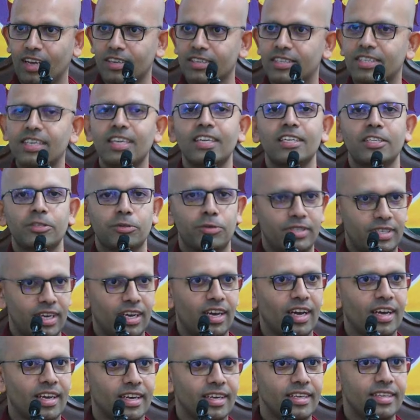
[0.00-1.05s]
Until you
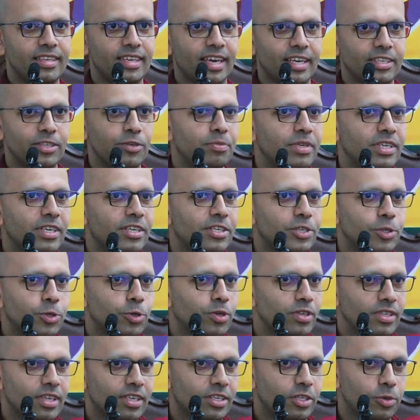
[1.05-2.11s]
die, can you be
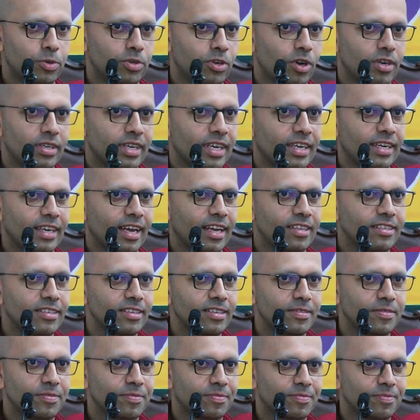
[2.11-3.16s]
assured that you will not get a
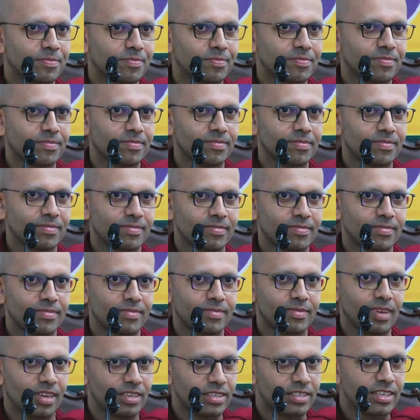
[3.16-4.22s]
cancer?
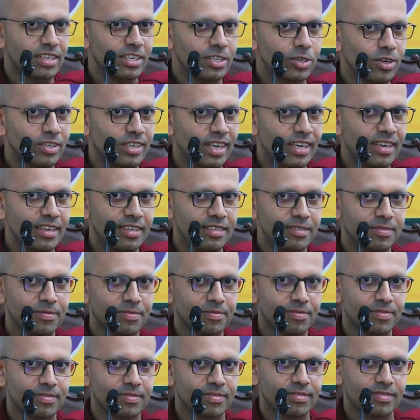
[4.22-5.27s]
Until you're dead?
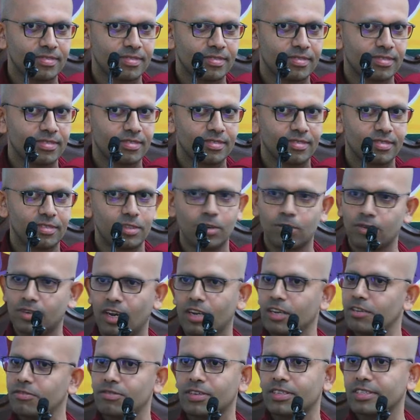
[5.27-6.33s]
No,
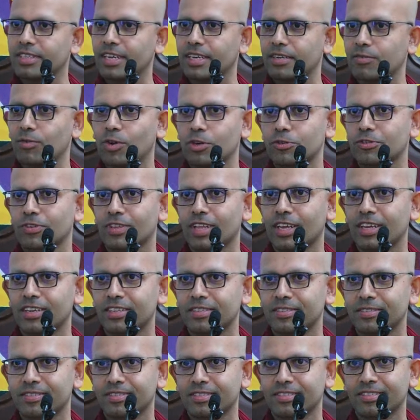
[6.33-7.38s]
none of us can vouch for
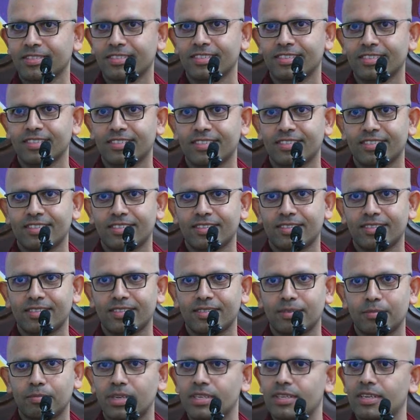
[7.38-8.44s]
that.
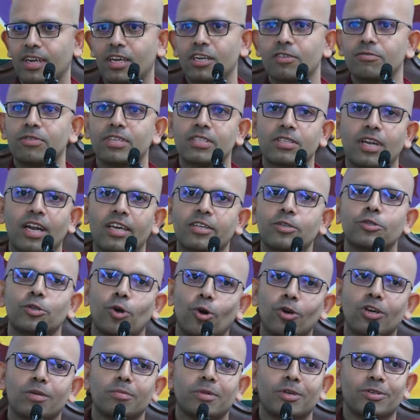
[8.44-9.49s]
But none of us like to
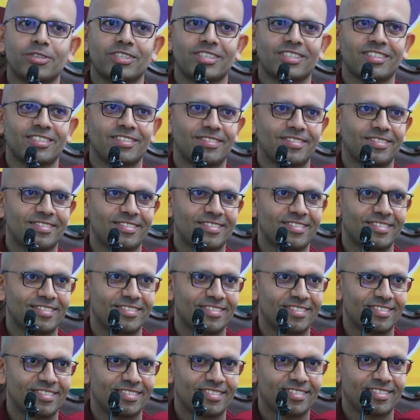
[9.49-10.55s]
talk about it.
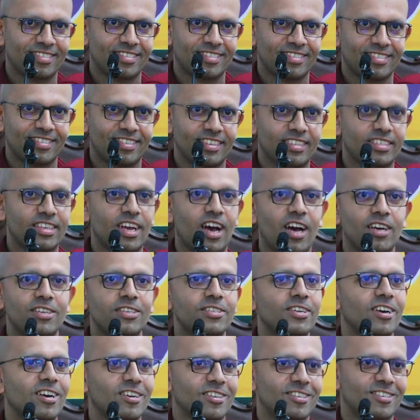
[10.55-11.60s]
It's
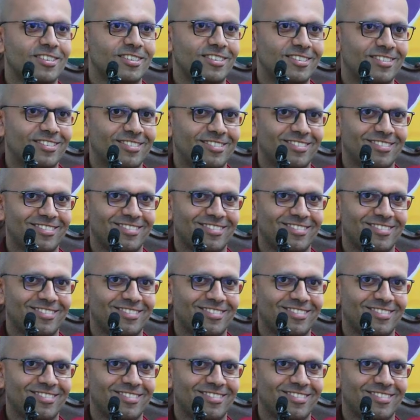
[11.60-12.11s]
hush hush.